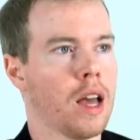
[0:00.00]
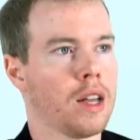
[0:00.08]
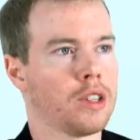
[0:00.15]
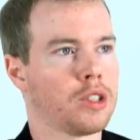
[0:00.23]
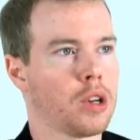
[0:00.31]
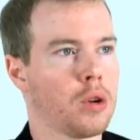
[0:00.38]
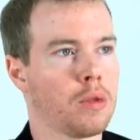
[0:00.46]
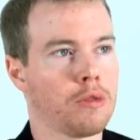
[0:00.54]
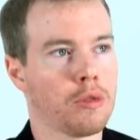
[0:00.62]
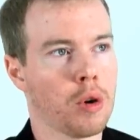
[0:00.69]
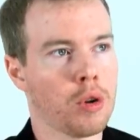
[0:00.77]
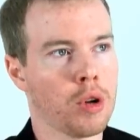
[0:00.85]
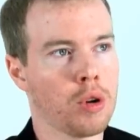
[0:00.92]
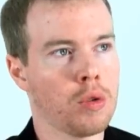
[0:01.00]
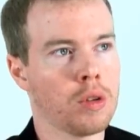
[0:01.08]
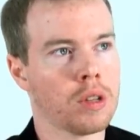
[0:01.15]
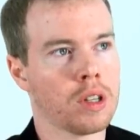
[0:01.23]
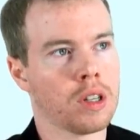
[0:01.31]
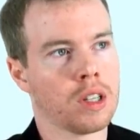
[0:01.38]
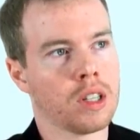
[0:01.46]
And so Frodo
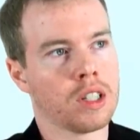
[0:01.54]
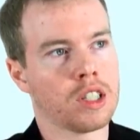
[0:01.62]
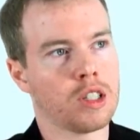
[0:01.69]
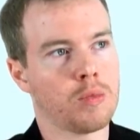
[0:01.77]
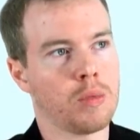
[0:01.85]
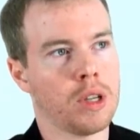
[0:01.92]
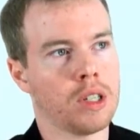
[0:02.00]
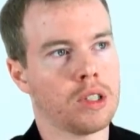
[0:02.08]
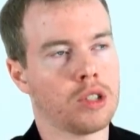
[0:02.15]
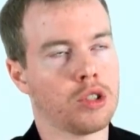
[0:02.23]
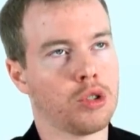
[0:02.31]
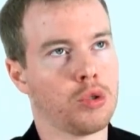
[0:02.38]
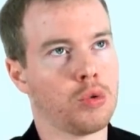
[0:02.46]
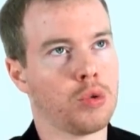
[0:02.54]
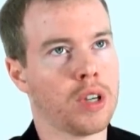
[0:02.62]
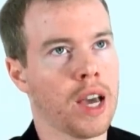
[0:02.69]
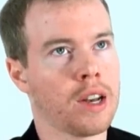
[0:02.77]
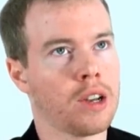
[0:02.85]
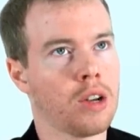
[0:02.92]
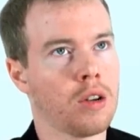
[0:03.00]
speaks to
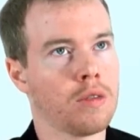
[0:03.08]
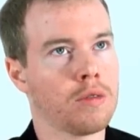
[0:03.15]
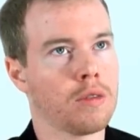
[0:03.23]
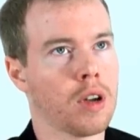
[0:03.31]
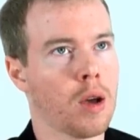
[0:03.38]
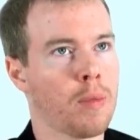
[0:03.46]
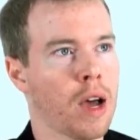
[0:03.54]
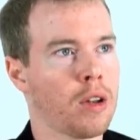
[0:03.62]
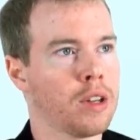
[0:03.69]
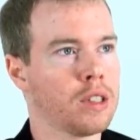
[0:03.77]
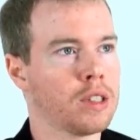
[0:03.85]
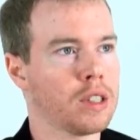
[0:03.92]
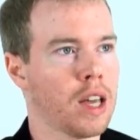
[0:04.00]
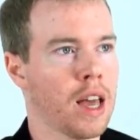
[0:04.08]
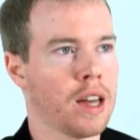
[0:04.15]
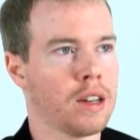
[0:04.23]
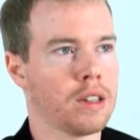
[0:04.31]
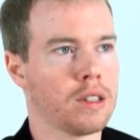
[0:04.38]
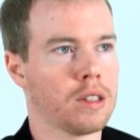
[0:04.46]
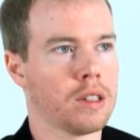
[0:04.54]
Gandalf about it,
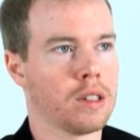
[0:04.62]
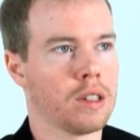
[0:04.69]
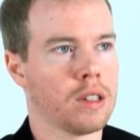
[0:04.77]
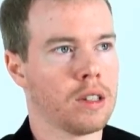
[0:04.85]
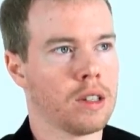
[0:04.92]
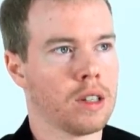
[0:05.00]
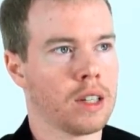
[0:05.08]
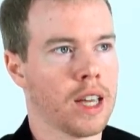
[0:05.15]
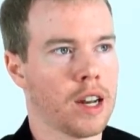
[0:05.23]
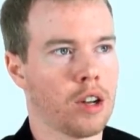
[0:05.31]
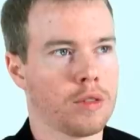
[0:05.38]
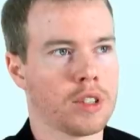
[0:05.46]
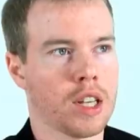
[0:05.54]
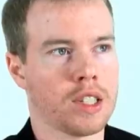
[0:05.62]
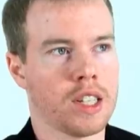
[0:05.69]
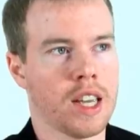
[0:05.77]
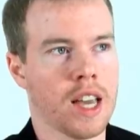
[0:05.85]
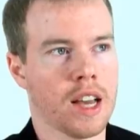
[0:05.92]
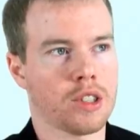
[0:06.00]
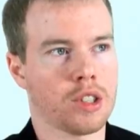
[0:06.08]
and Gandalf says
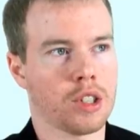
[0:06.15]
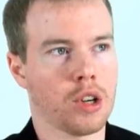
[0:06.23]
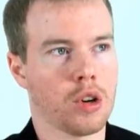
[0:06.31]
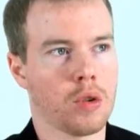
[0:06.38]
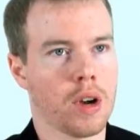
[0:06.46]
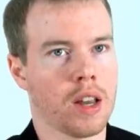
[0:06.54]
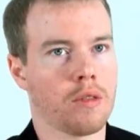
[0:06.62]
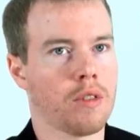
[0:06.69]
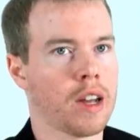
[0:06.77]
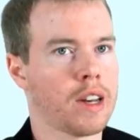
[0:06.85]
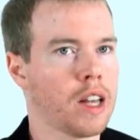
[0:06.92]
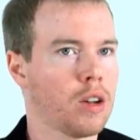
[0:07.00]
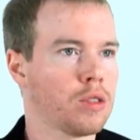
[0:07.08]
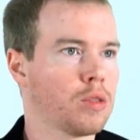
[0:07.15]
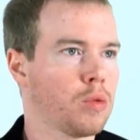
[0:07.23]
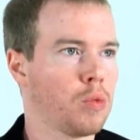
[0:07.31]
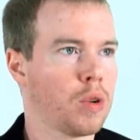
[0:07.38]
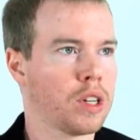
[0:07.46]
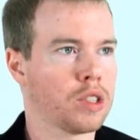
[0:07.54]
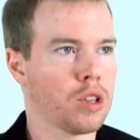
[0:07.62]
he has to go and find out
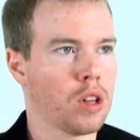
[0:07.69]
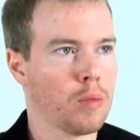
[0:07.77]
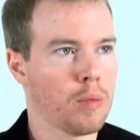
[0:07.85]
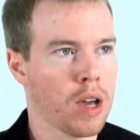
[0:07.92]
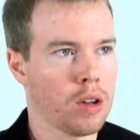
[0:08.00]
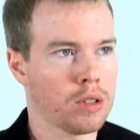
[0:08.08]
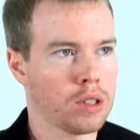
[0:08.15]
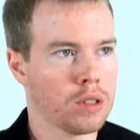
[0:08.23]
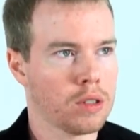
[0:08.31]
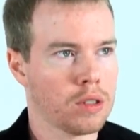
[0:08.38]
what it's all about.